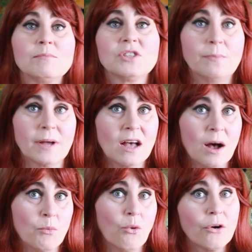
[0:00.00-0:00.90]
up to
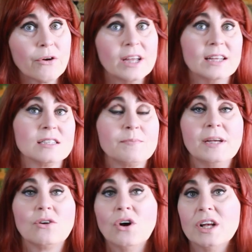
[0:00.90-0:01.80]
become warriors,
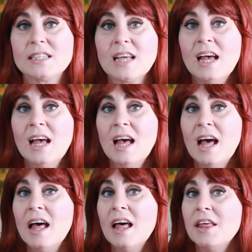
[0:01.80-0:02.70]
because
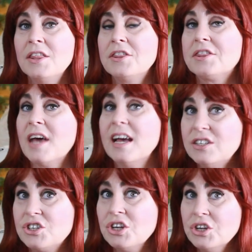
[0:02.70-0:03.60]

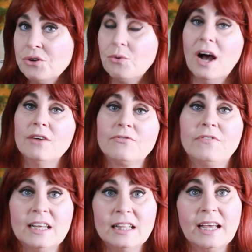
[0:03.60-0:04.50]
they too are
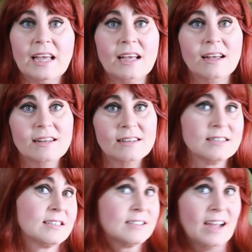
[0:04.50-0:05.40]
feeling
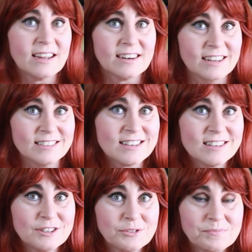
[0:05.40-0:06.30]

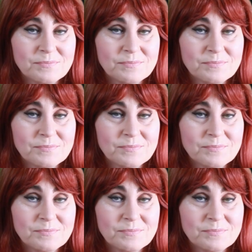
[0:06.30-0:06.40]
stagnant.